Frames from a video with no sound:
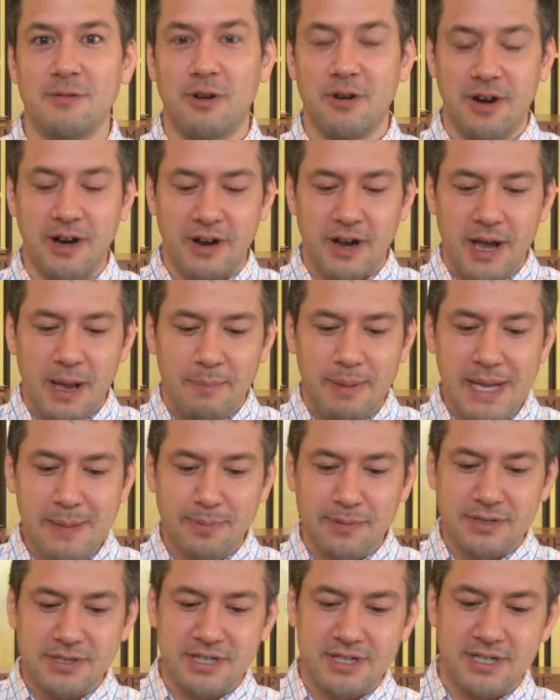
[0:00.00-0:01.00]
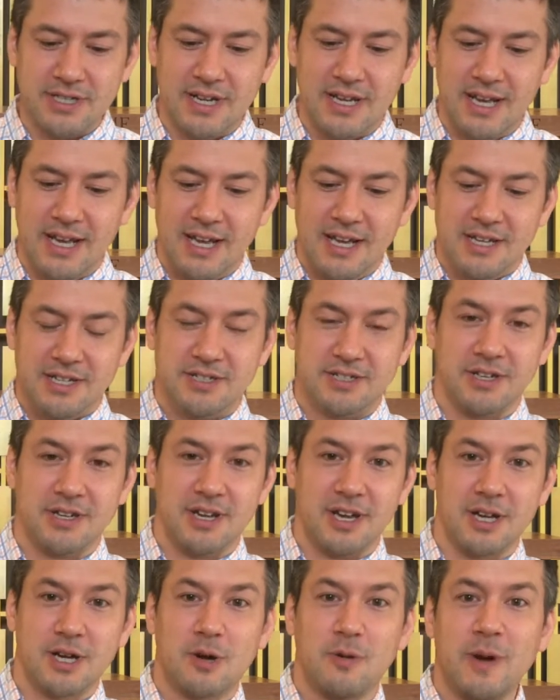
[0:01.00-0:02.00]
or people should
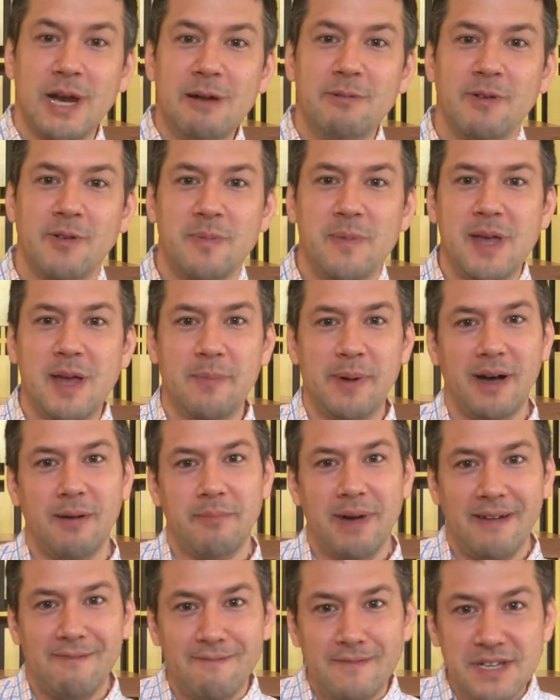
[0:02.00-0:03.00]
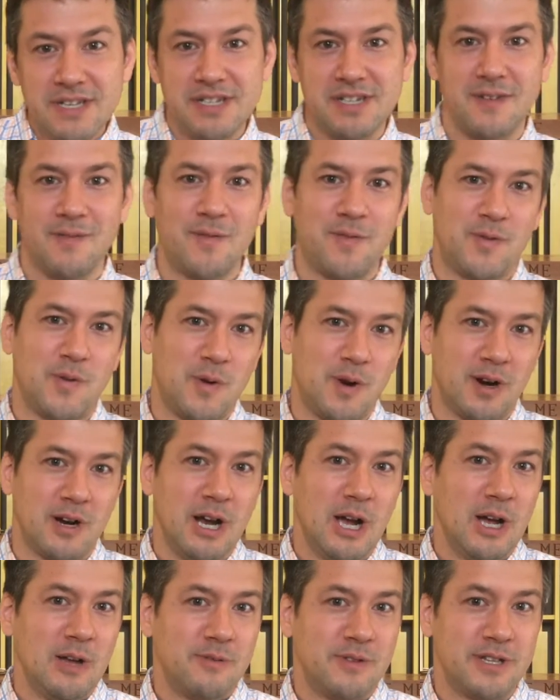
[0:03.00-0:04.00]
agree with me about my vision for
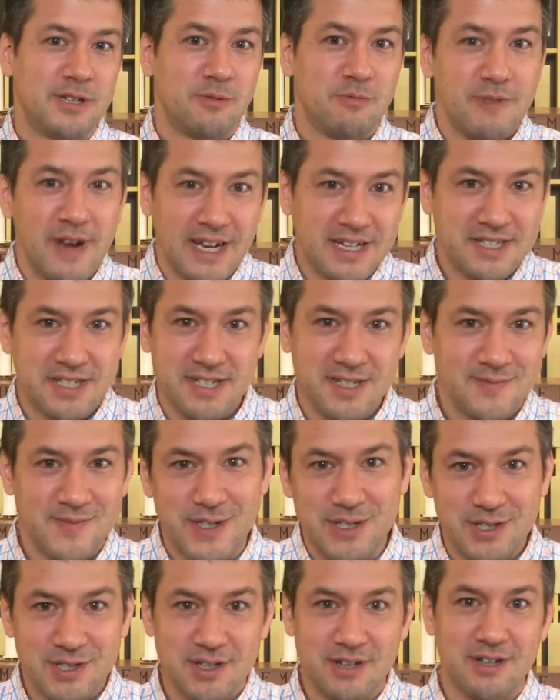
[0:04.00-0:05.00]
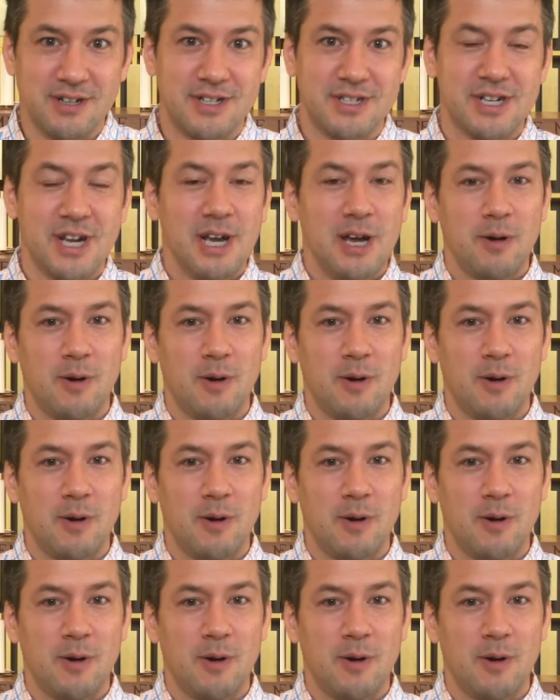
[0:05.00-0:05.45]
the direction of the church,